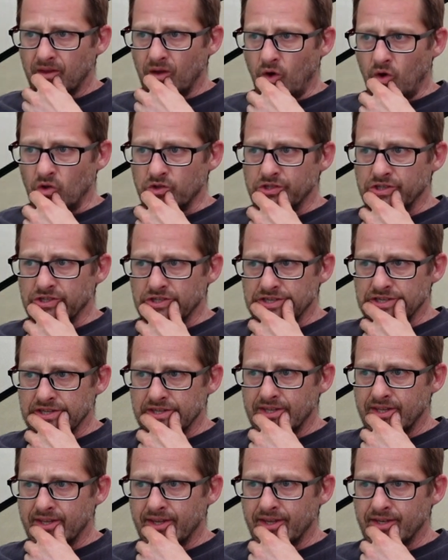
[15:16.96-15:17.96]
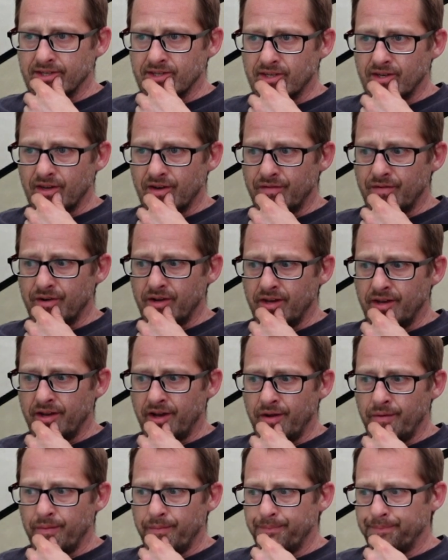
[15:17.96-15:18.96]
otters and things, I don't really
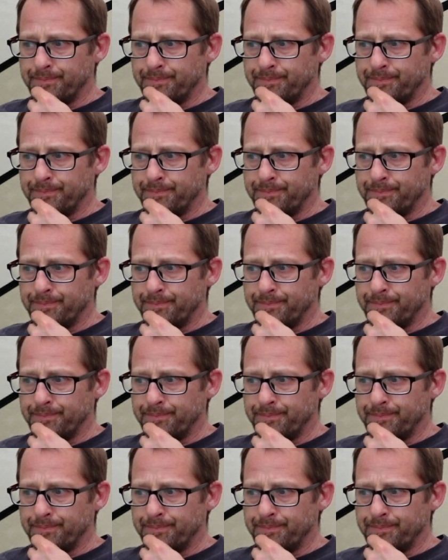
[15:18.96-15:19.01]
know.